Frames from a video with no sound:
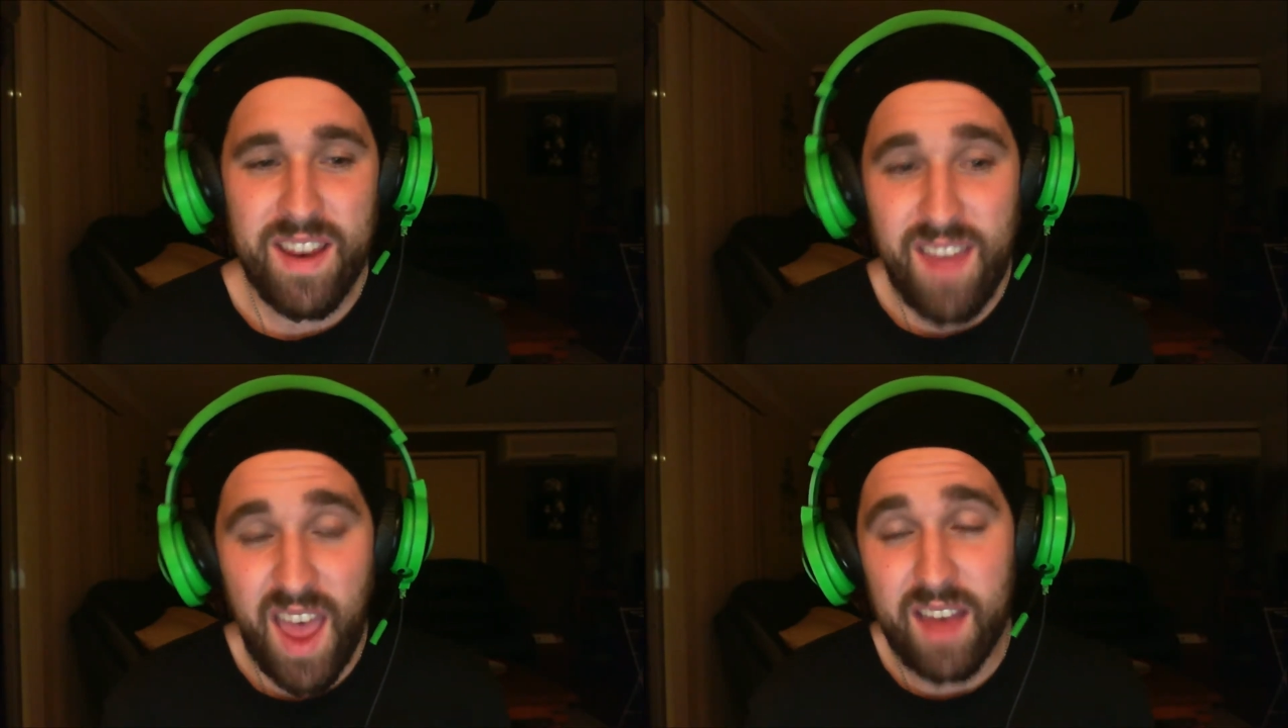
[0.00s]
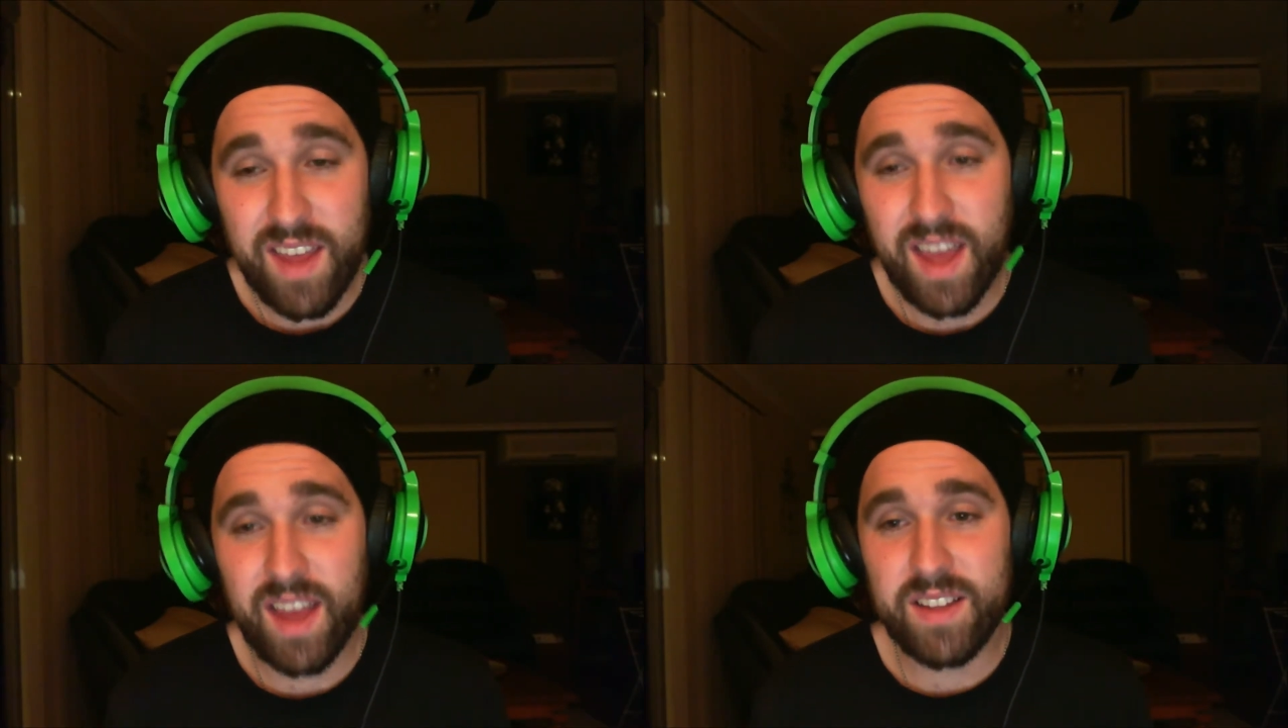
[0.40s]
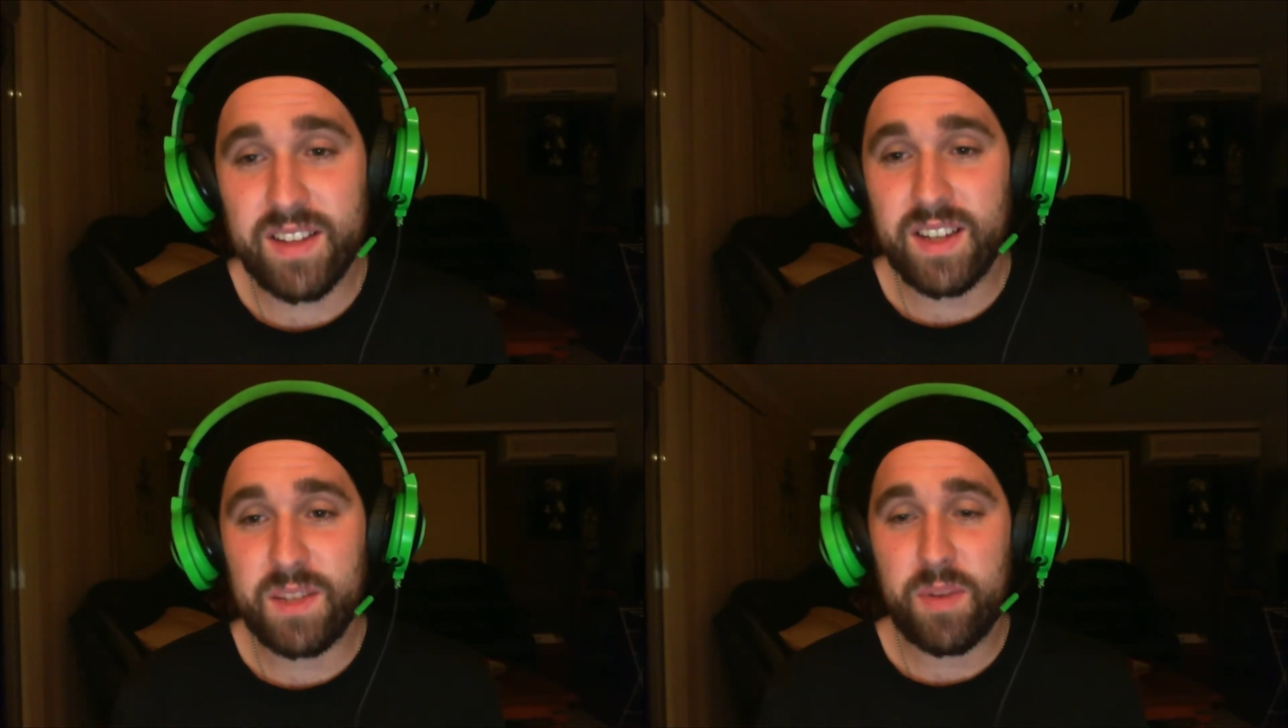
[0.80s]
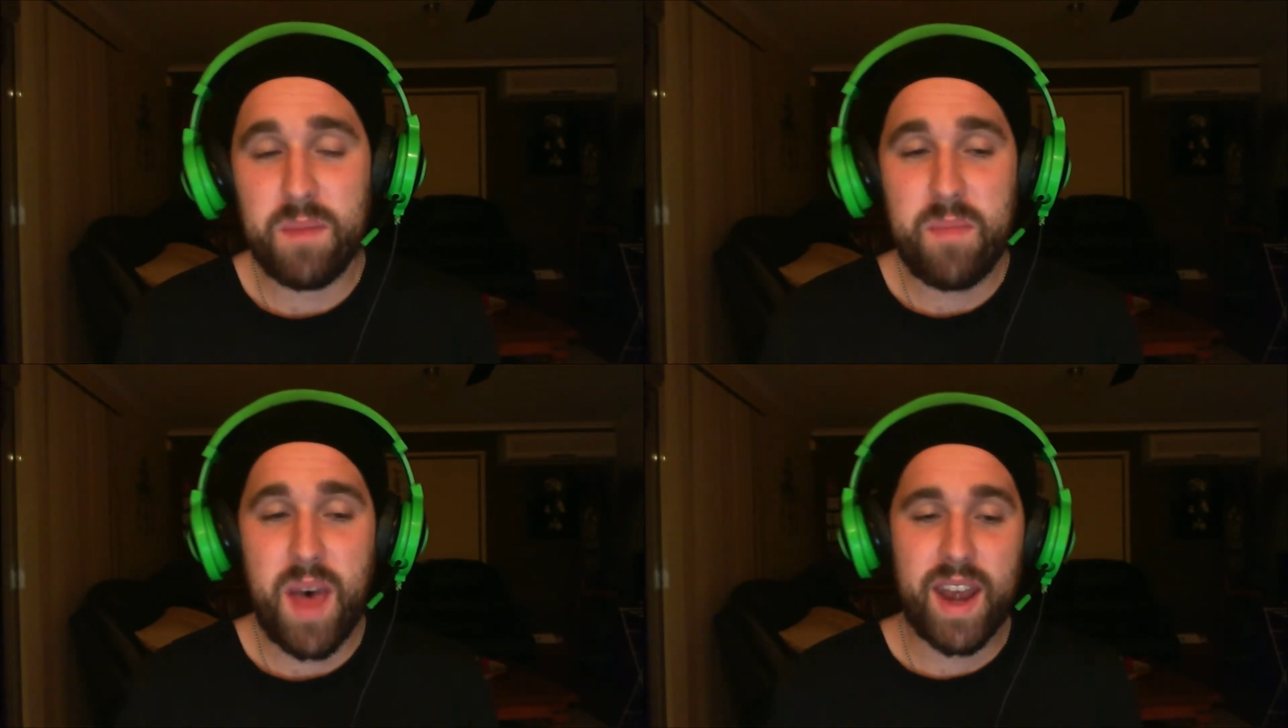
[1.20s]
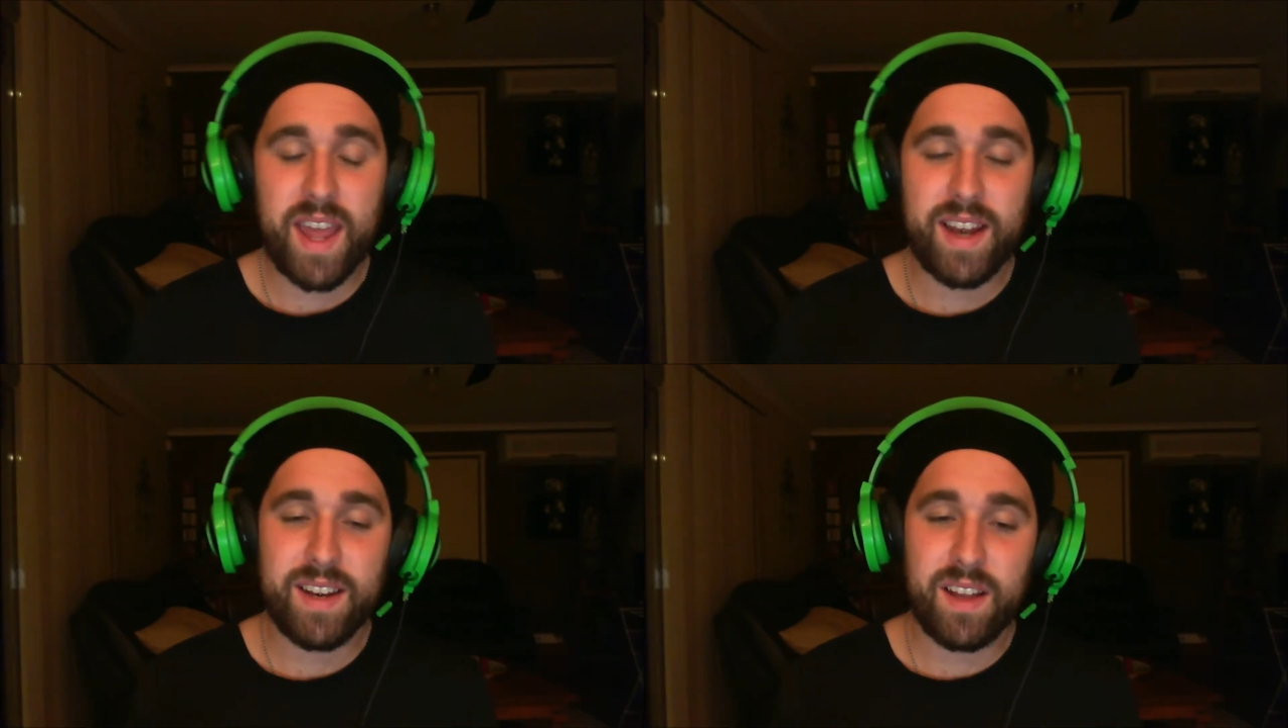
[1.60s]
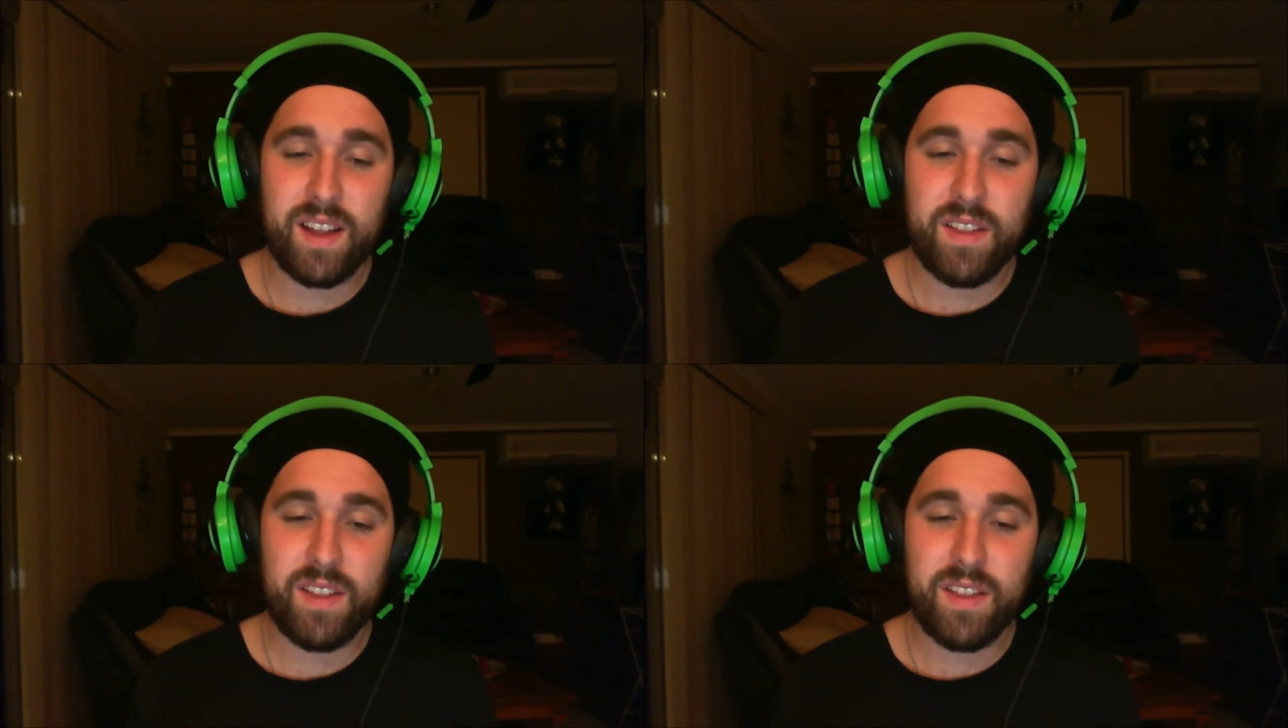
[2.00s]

and yeah, yeah, it's it's pretty mad and